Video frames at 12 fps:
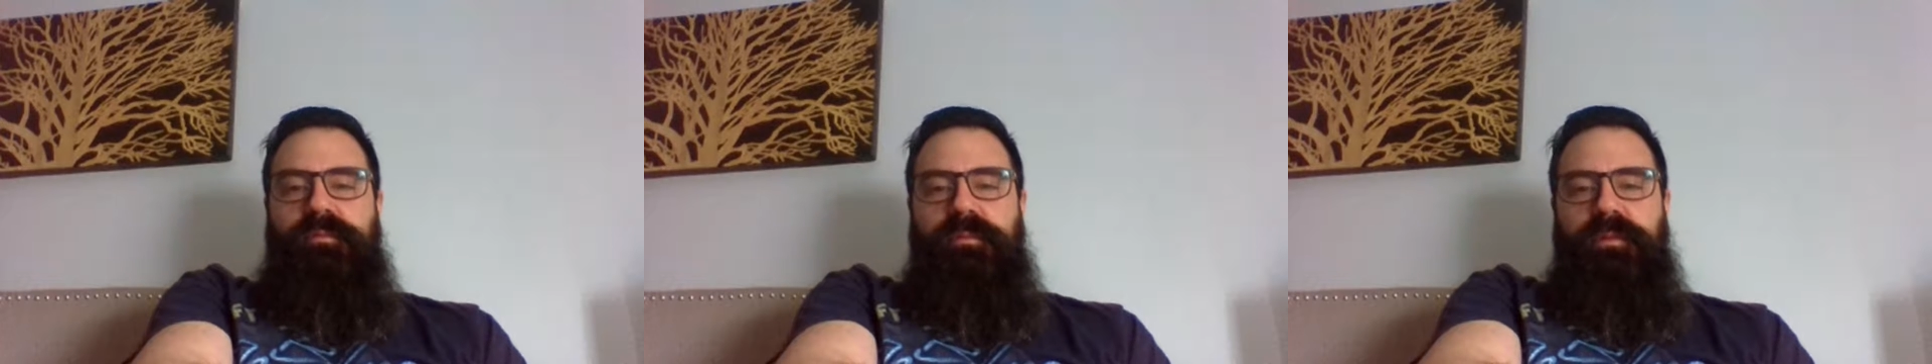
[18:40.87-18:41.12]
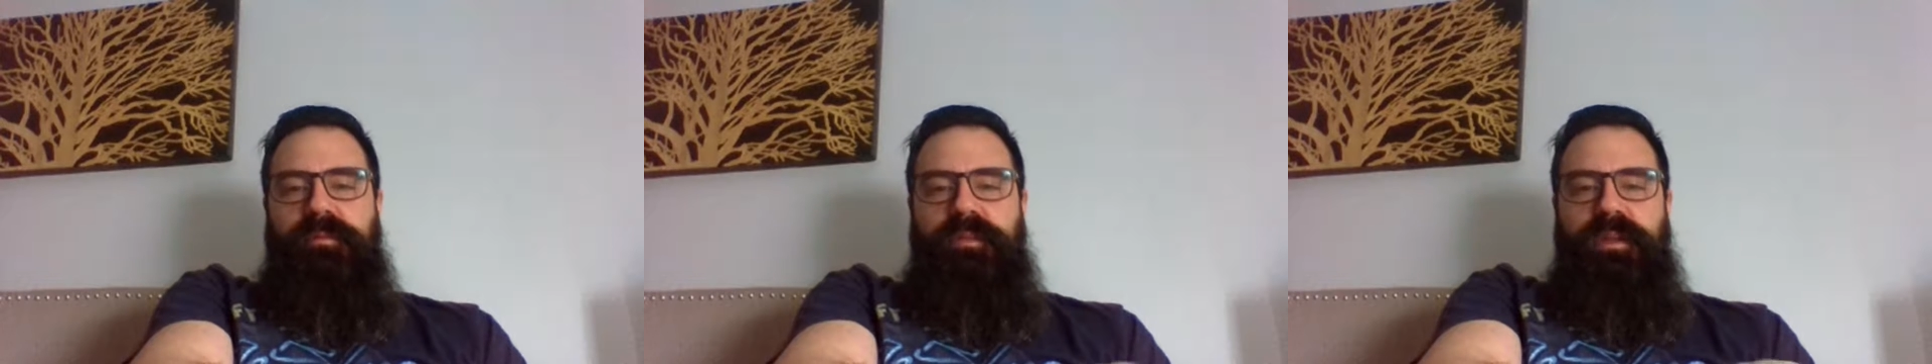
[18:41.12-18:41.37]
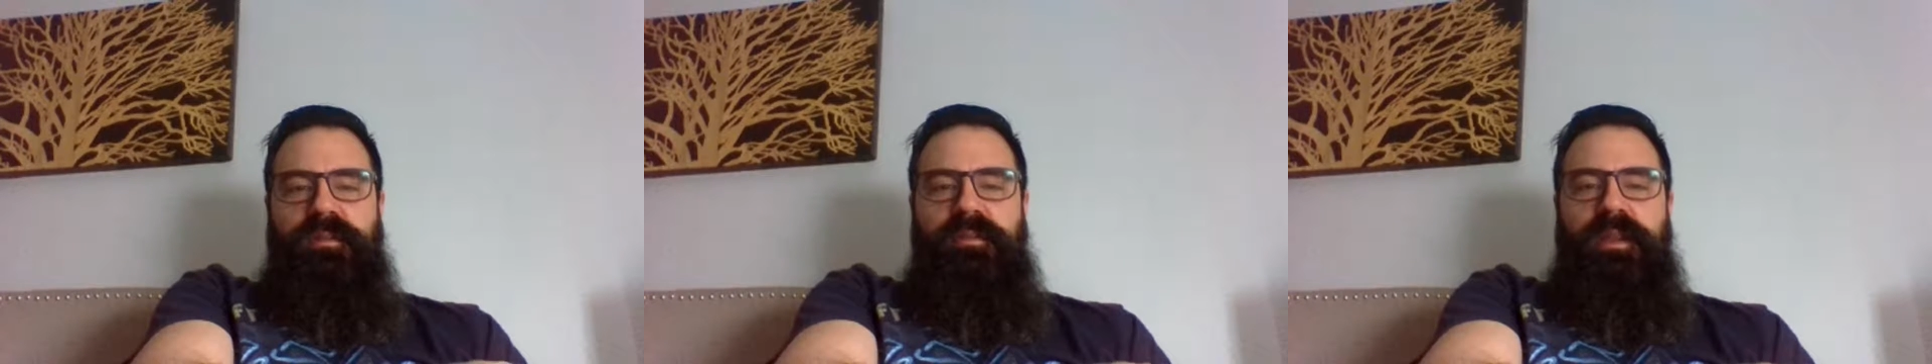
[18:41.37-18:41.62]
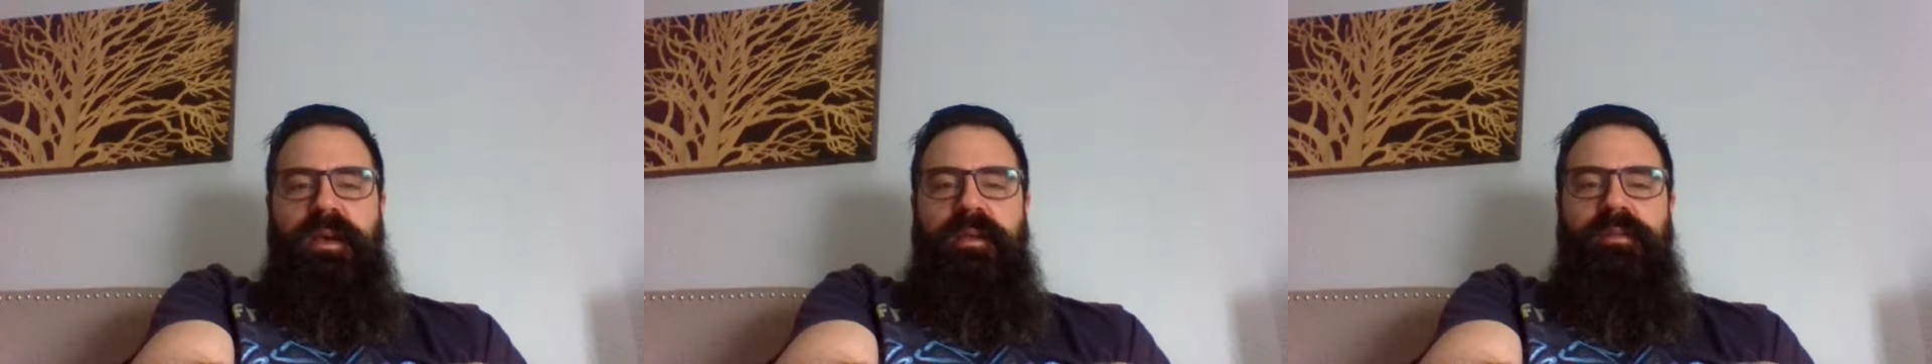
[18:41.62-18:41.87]
we've done
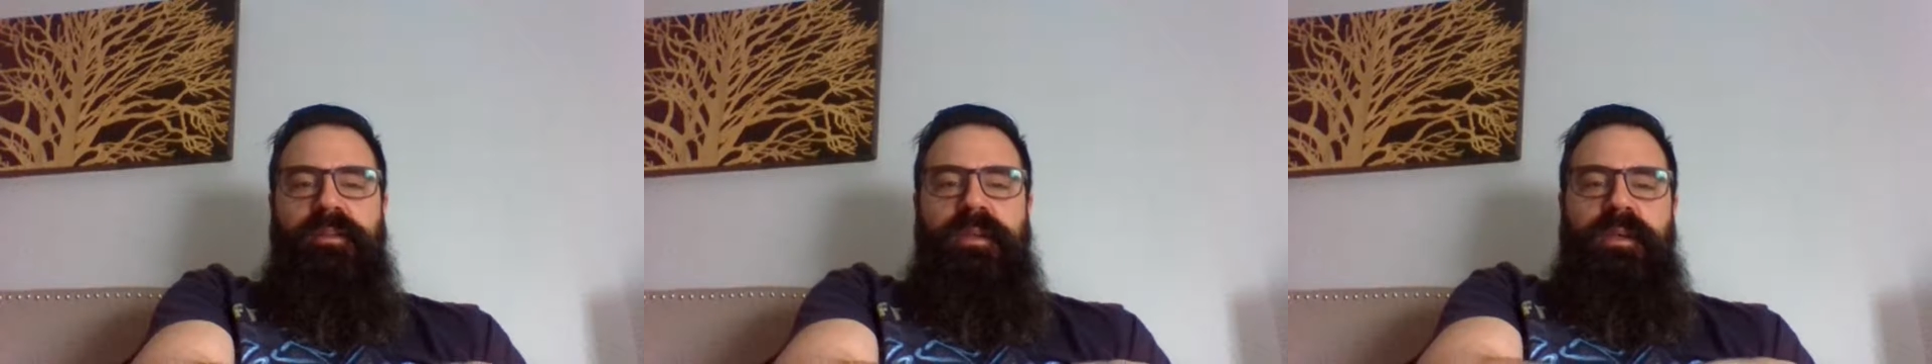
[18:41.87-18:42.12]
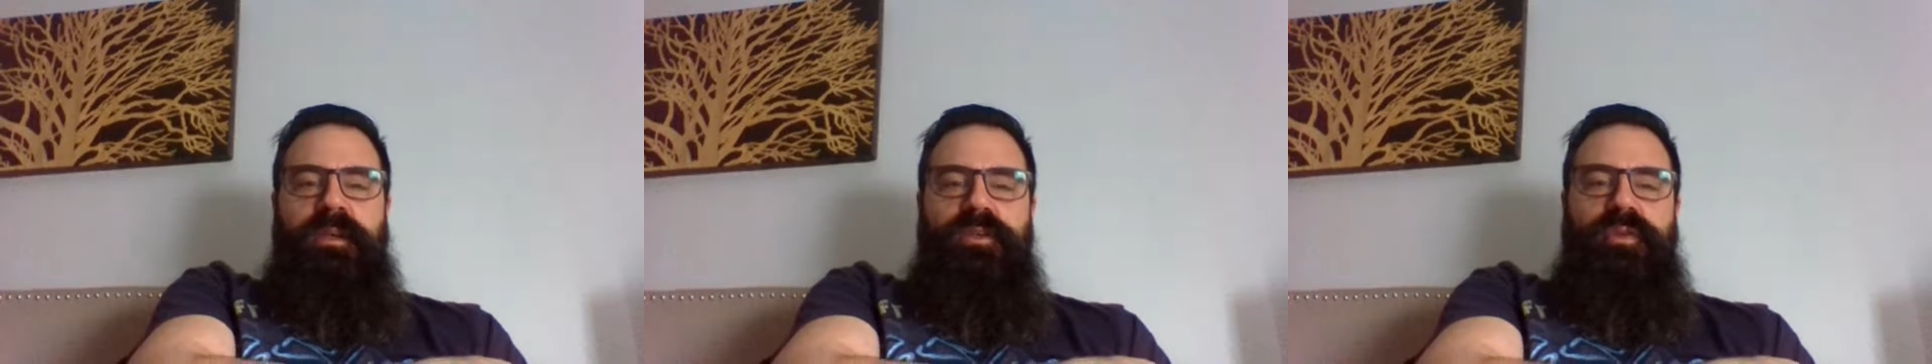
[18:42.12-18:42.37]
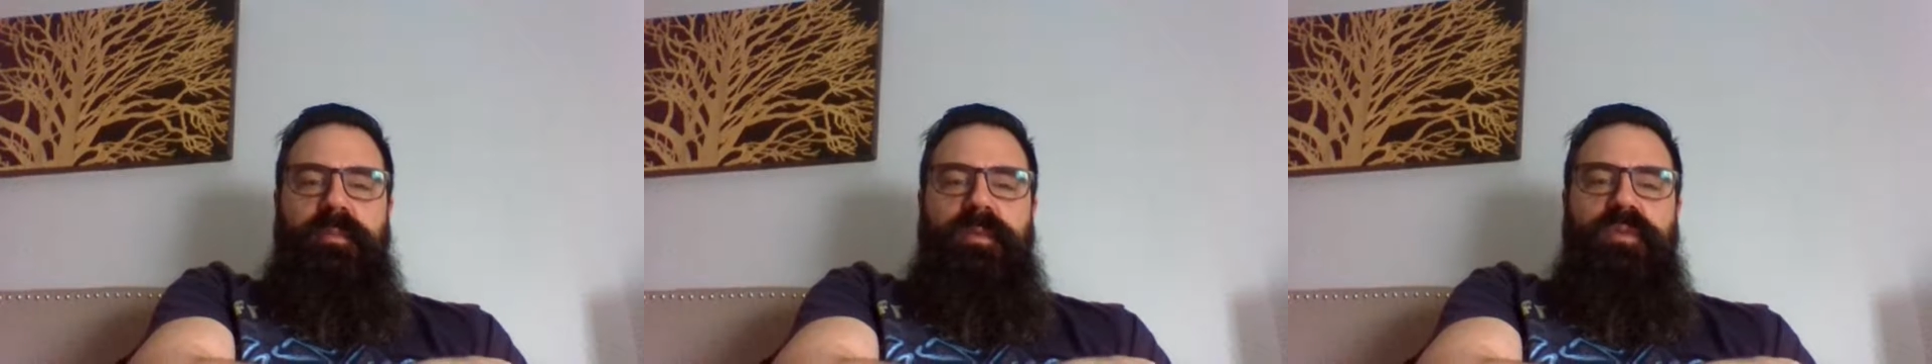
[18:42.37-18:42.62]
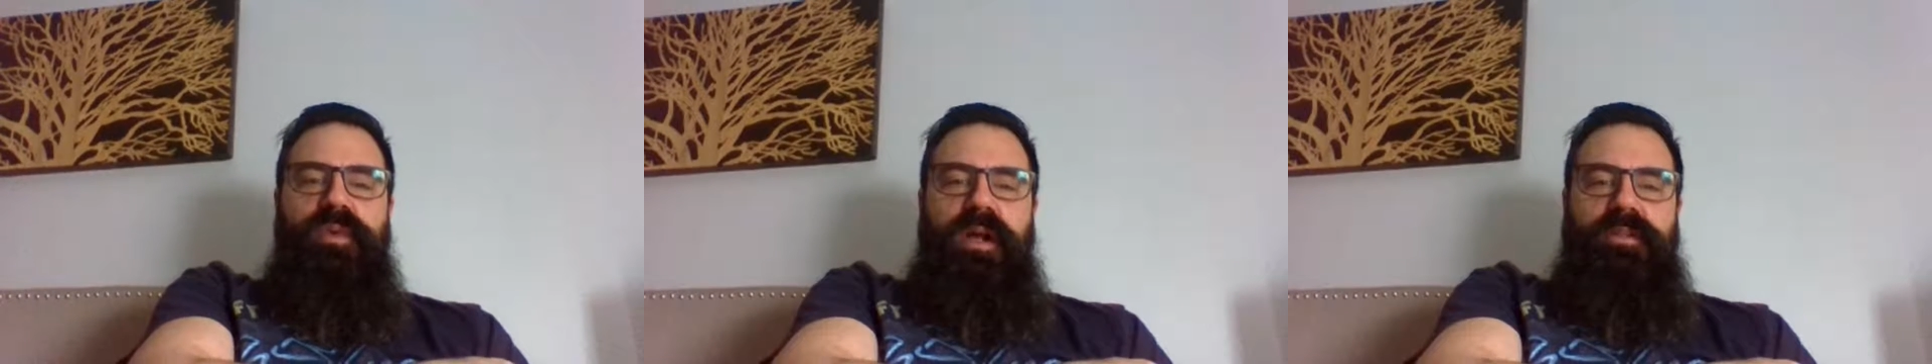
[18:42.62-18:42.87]
slides, you have
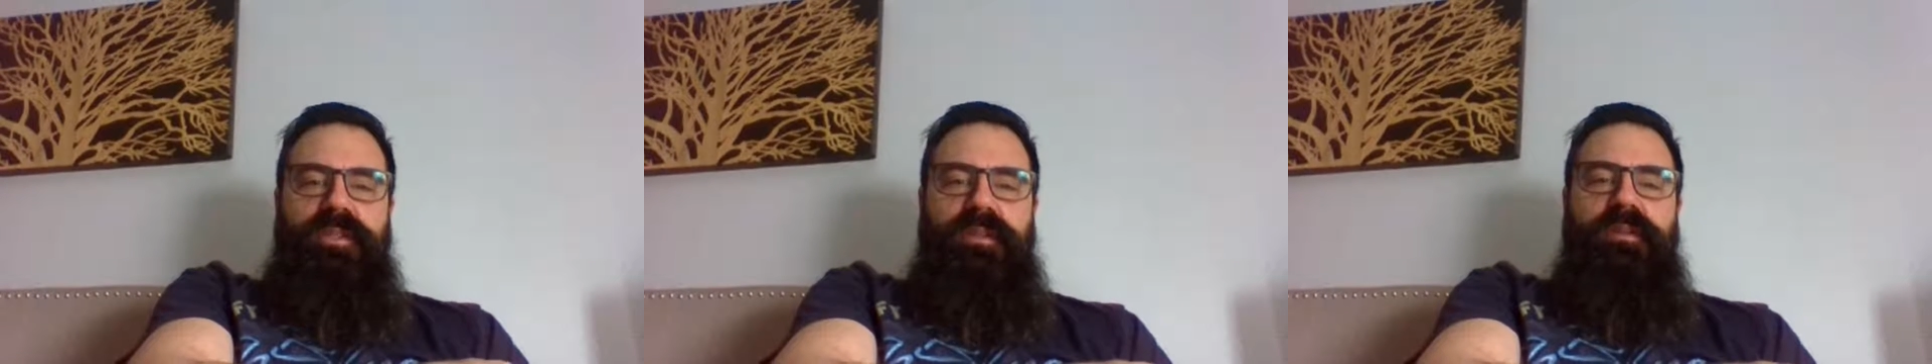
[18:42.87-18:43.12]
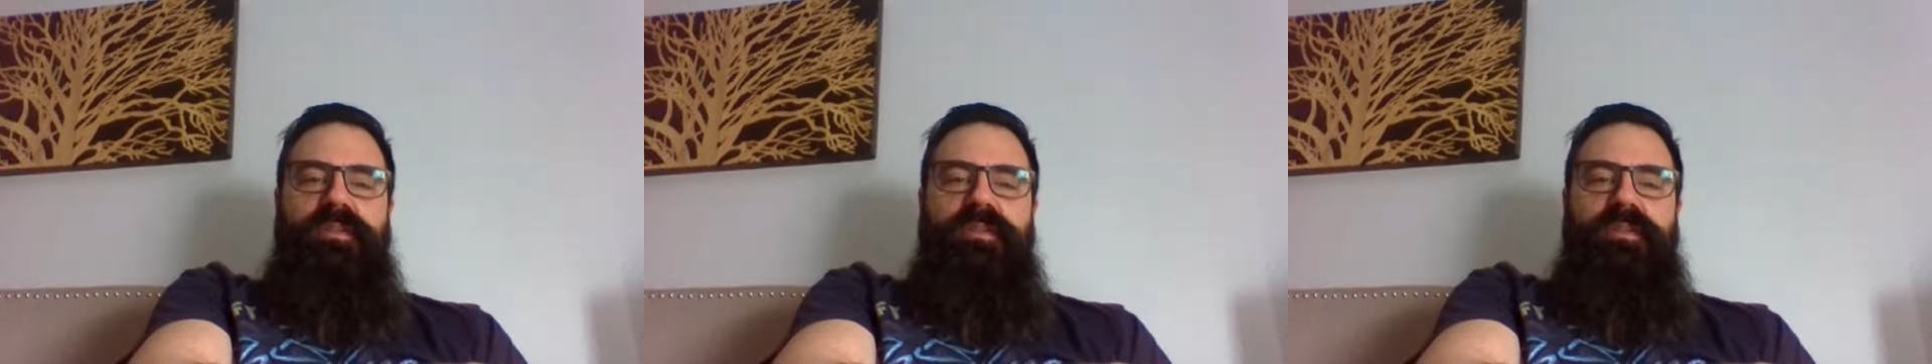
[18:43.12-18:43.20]
been watching